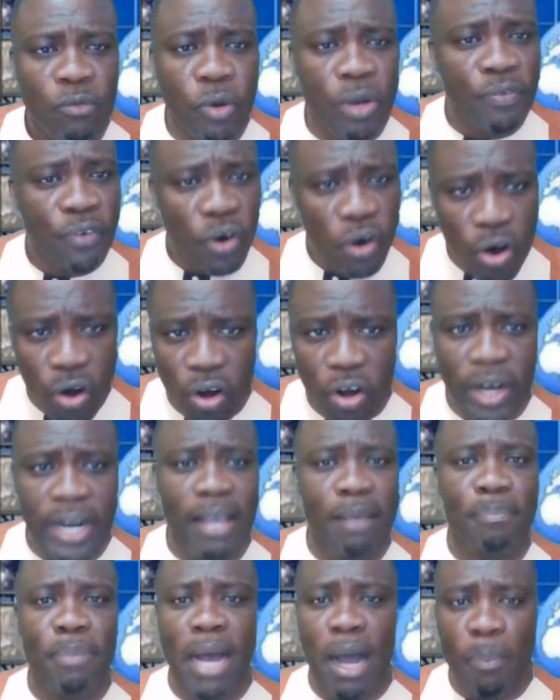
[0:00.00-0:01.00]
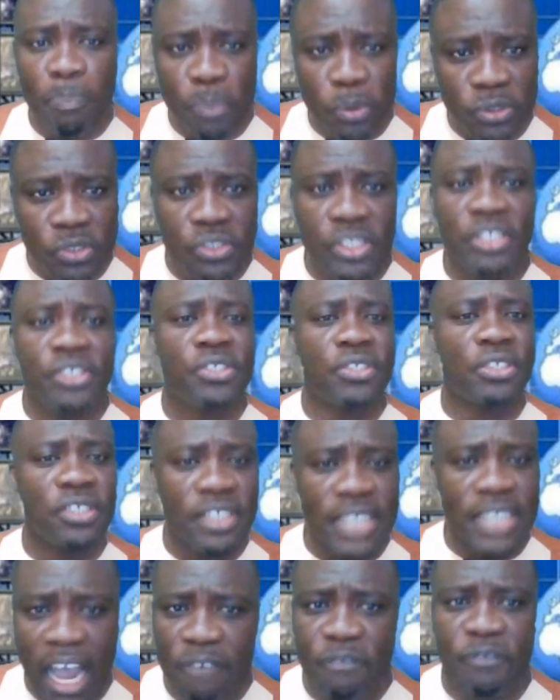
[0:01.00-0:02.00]
We've heard about
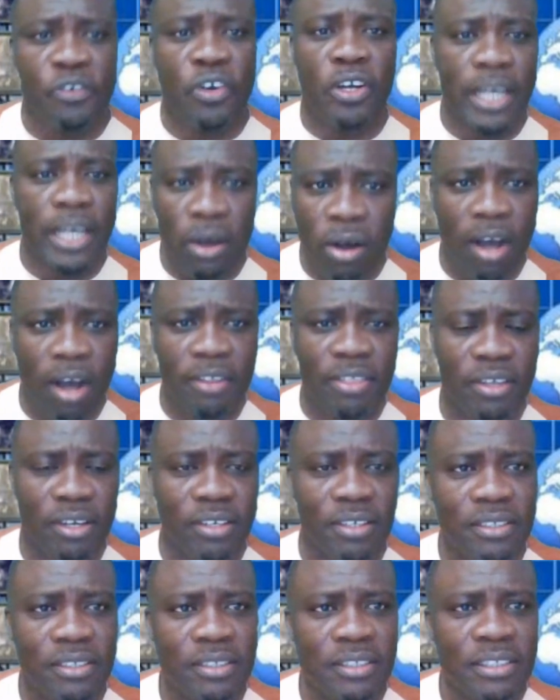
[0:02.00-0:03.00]
positions after the other.